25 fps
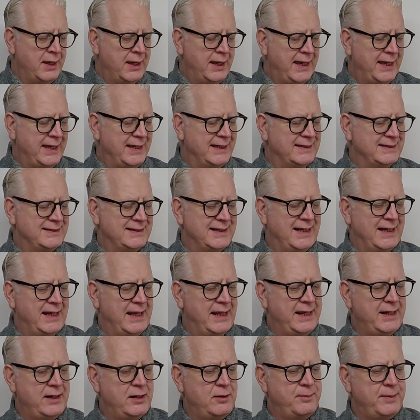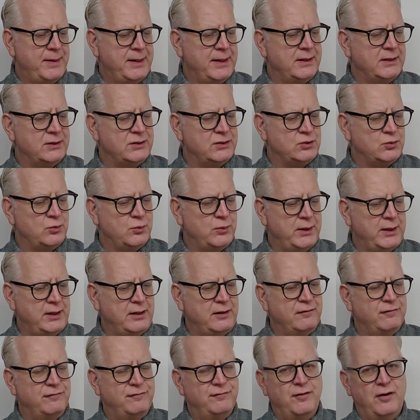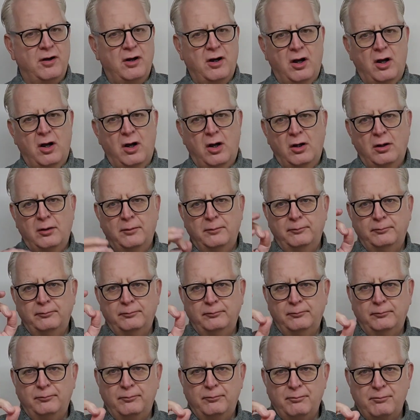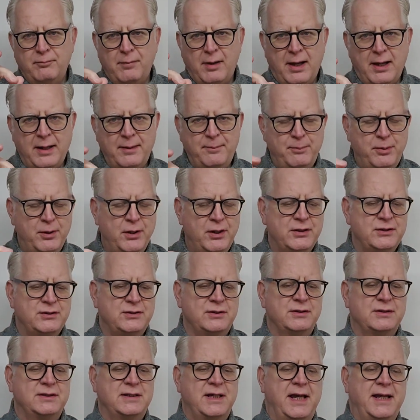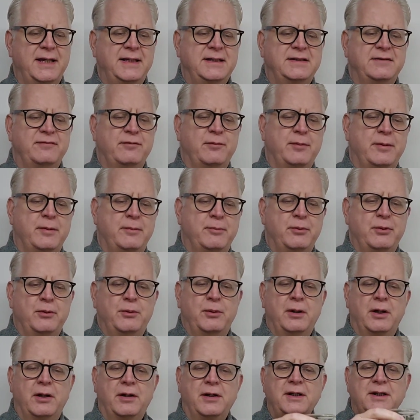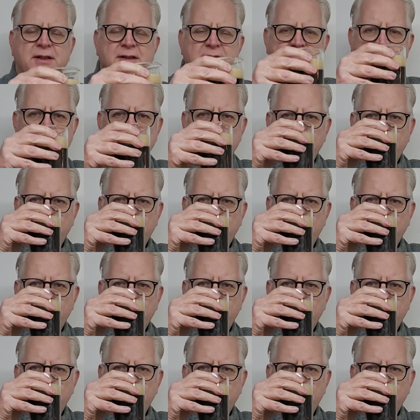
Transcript: It's a little bit sweet for my personal taste, if I'm being brutally honest.